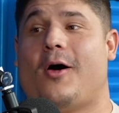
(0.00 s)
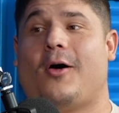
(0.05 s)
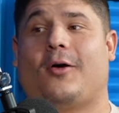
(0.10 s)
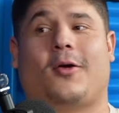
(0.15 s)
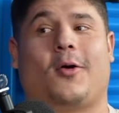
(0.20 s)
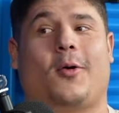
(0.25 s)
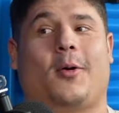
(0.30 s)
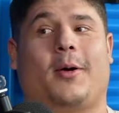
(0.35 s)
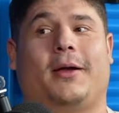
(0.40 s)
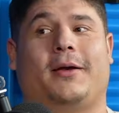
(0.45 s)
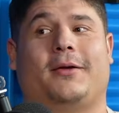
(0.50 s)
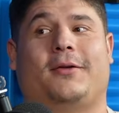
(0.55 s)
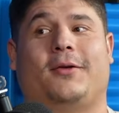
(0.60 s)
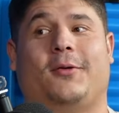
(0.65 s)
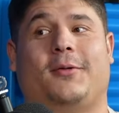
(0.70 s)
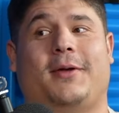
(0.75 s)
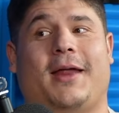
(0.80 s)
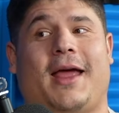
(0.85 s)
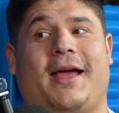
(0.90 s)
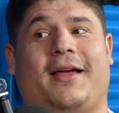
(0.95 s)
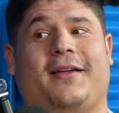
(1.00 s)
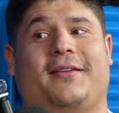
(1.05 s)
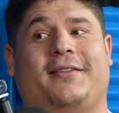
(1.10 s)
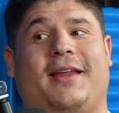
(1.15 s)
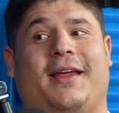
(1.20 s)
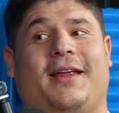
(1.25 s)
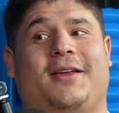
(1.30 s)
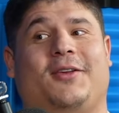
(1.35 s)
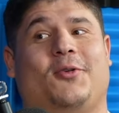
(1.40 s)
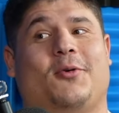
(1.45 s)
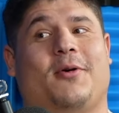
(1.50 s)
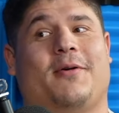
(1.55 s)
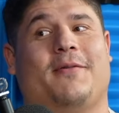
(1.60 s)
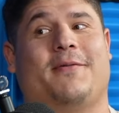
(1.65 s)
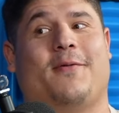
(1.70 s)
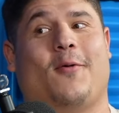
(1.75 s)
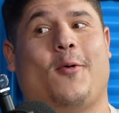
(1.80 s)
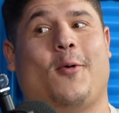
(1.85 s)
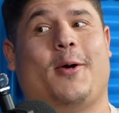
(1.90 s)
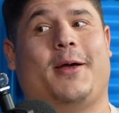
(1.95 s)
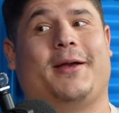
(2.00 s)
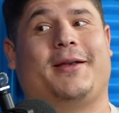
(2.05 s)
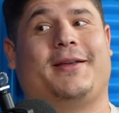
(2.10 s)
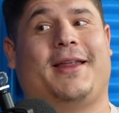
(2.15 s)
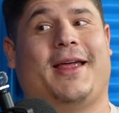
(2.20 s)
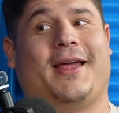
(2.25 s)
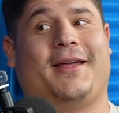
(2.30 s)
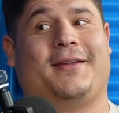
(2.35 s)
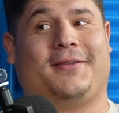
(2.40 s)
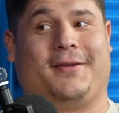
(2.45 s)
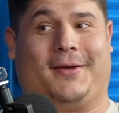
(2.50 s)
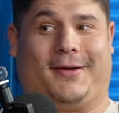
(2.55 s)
going to Dagestan to avoid testing?